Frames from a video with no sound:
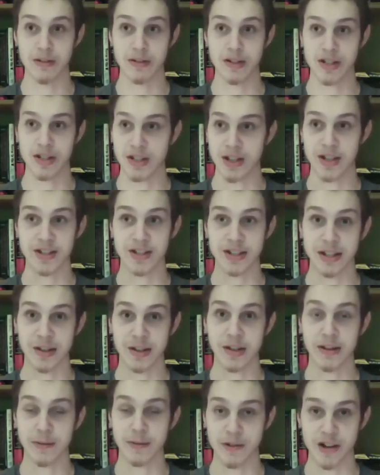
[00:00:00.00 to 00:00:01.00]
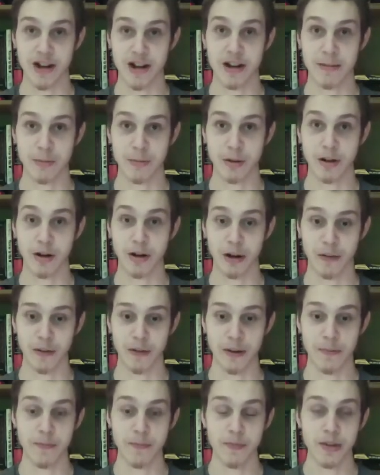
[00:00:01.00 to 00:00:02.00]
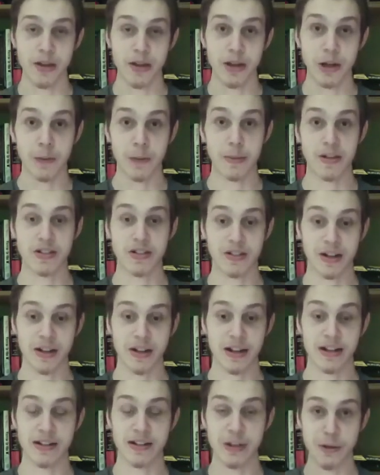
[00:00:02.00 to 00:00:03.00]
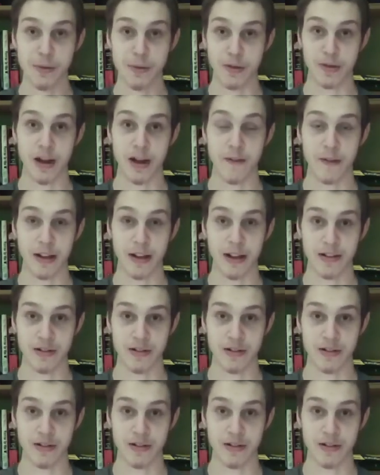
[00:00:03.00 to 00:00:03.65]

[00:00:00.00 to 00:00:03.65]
disgusting thing of child pornography, you're basically, it's human trafficking.